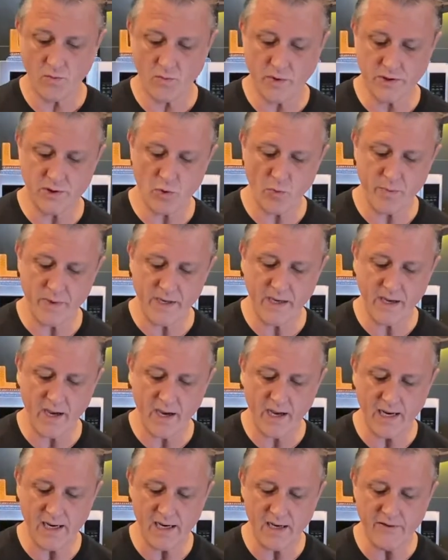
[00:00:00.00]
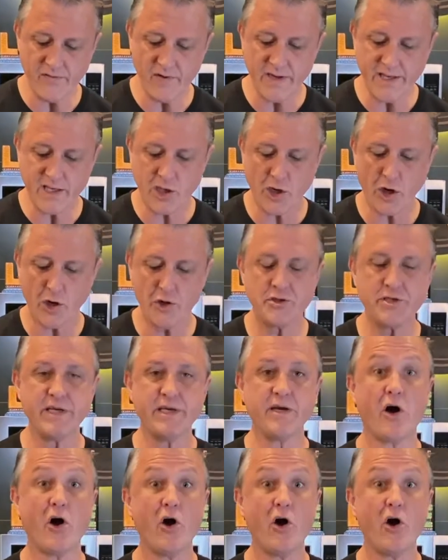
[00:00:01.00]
which will be a lovely coating